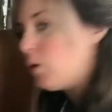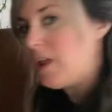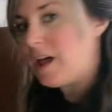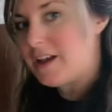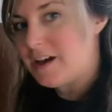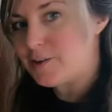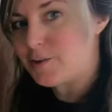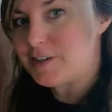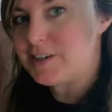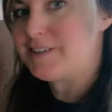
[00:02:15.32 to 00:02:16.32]
lot of other
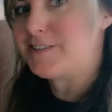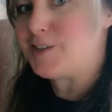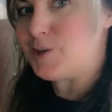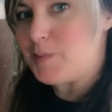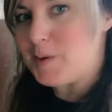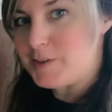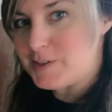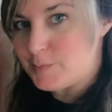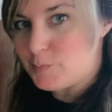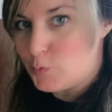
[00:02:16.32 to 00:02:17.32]
things, you know, maybe
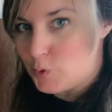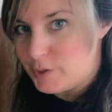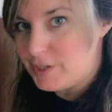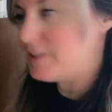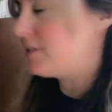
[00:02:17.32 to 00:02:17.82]
some wood in